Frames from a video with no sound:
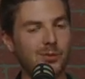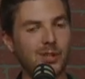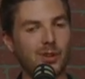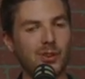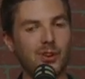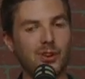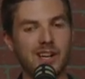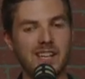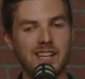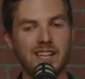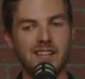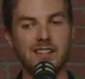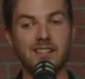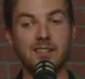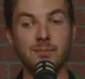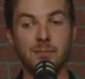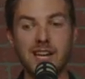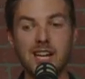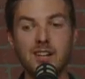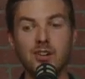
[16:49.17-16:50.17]
So there
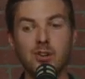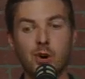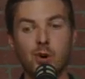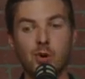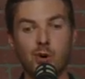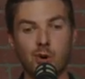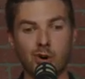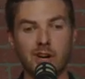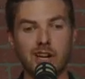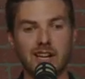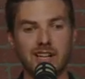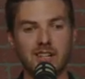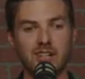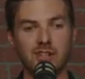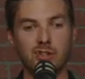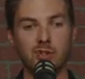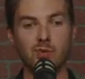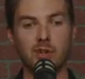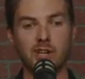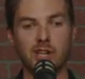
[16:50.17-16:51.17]
is being goal oriented.
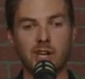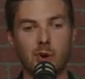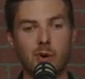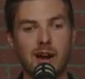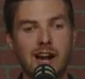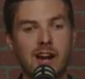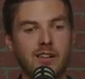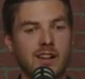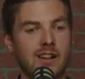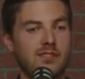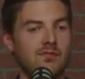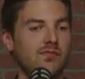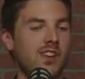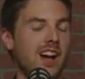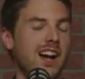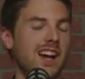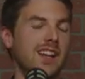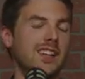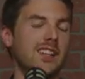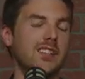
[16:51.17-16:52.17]
You just want to go out and
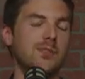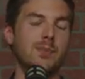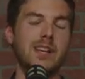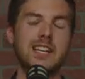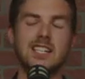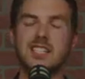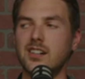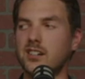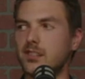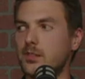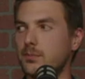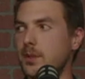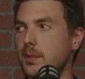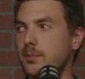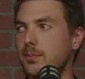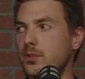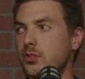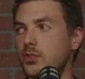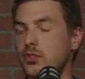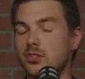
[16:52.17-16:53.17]
find as many talented
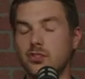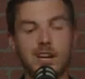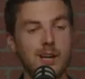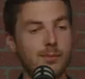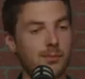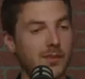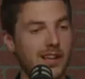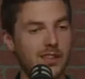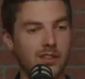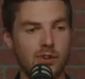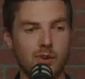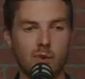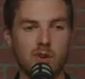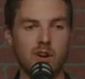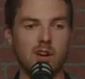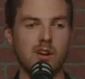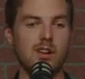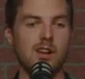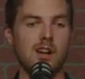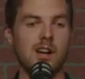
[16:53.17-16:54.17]
people and just let them in the
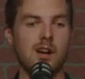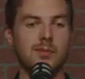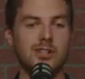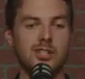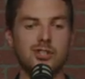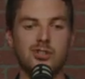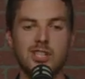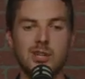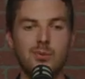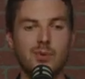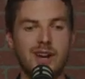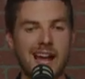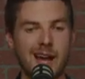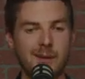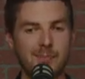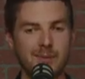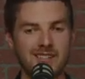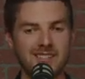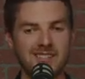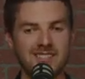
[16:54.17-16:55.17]
door and just see what
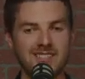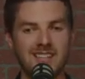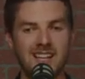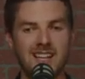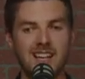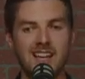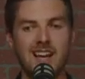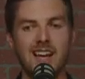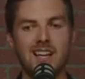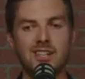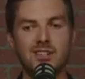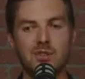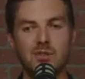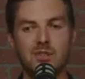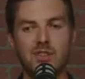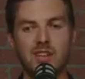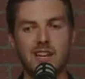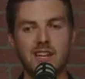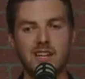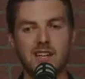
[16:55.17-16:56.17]
happens. I do
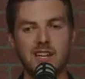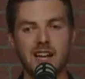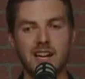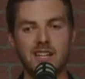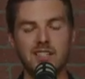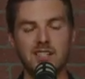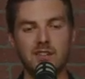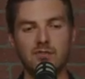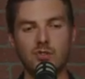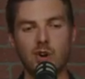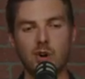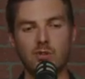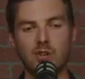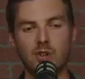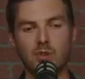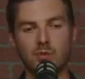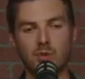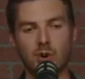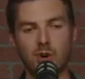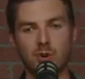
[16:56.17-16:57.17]
think as I've grown
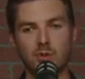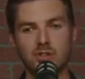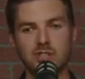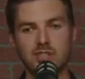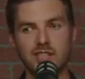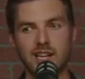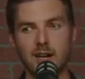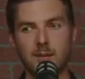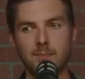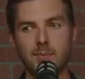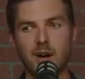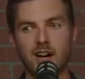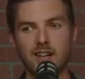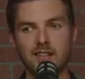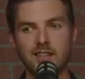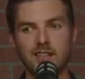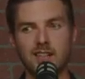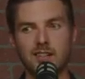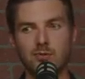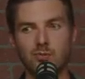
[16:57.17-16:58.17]
in the role, just kind of
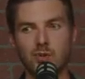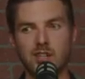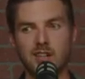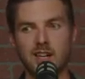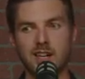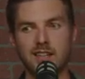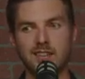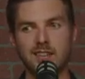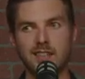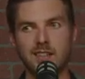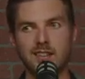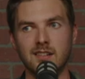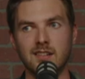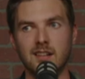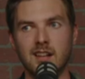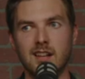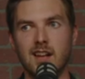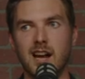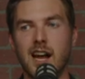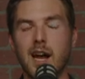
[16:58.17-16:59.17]
pausing and
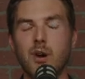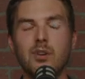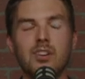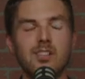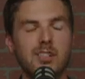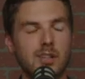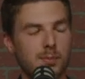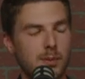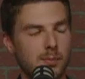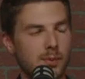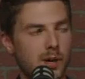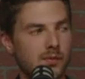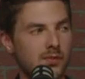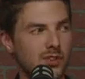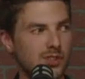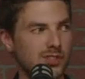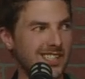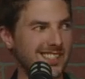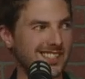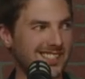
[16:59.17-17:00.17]
realizing I want to set people up
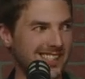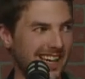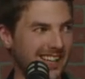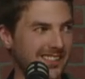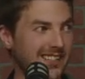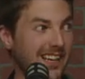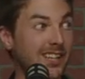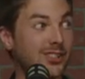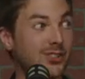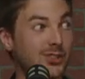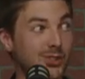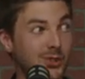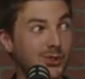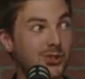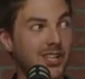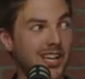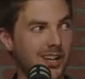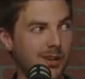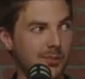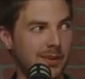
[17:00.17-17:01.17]
for success. I
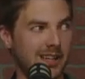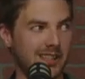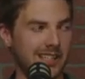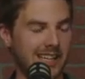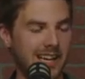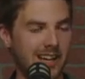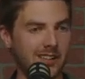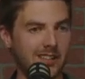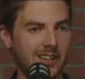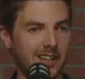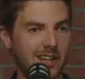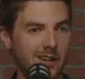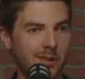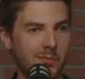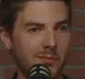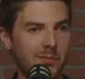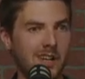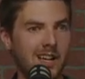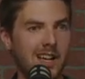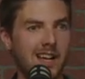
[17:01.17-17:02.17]
do care about the
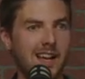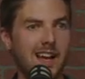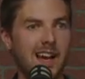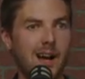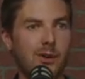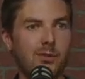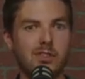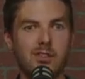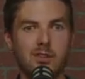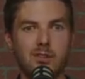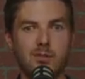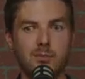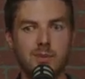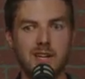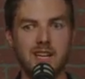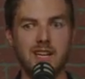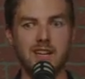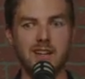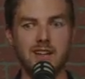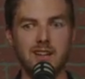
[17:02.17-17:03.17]
outcome. I want them to
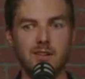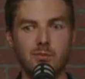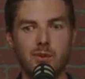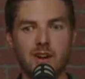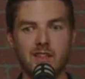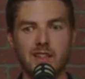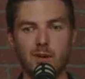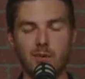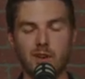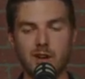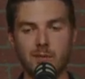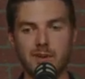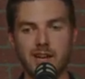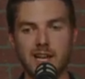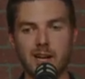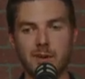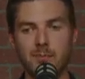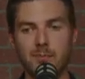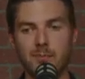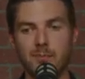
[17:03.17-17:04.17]
be where they want to be,
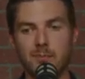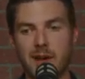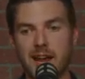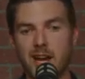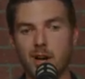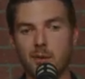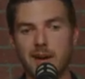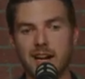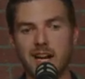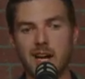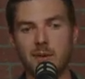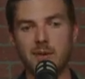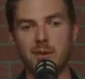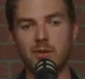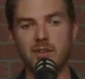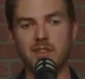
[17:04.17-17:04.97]
and it may or may not